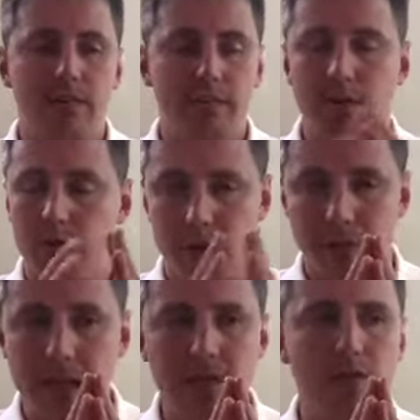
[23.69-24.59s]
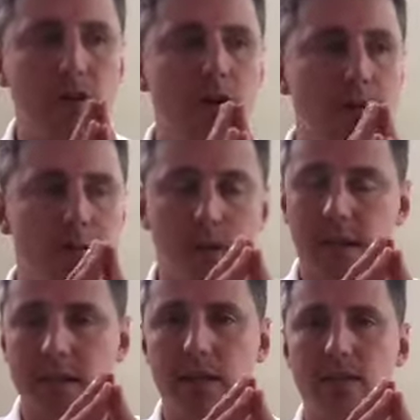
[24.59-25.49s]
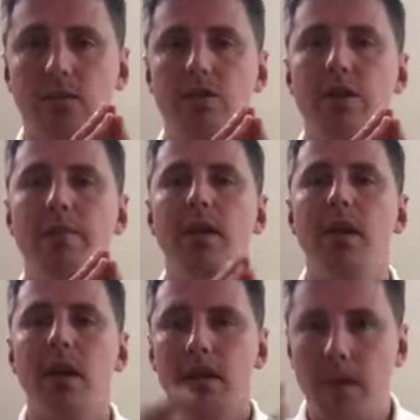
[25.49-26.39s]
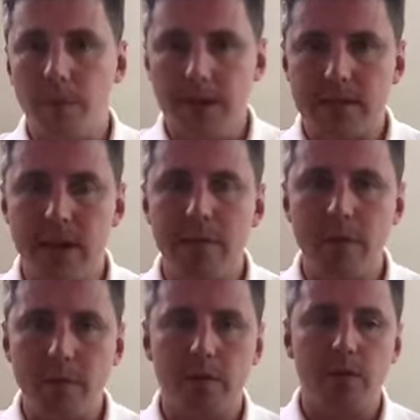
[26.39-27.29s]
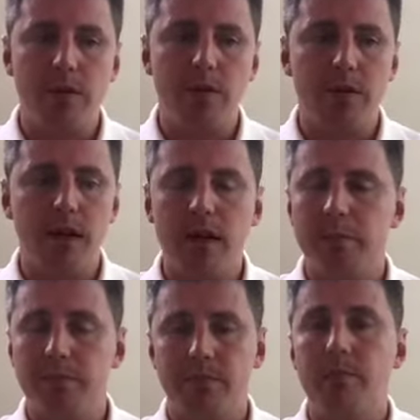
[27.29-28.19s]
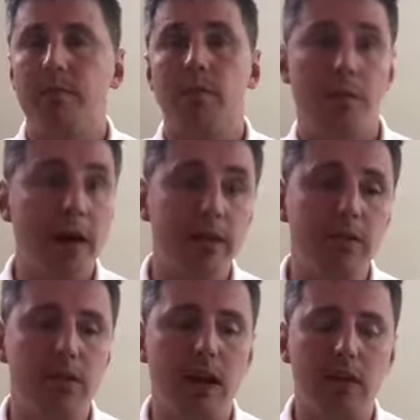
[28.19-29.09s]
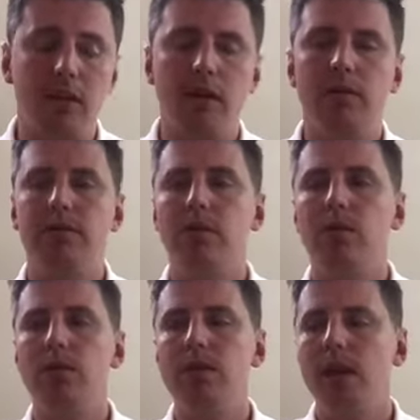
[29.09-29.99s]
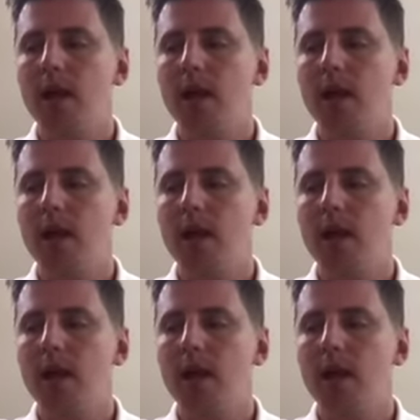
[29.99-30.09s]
We've got the space for it. We've got like a nice little gym that we can take people through the practical side of the course.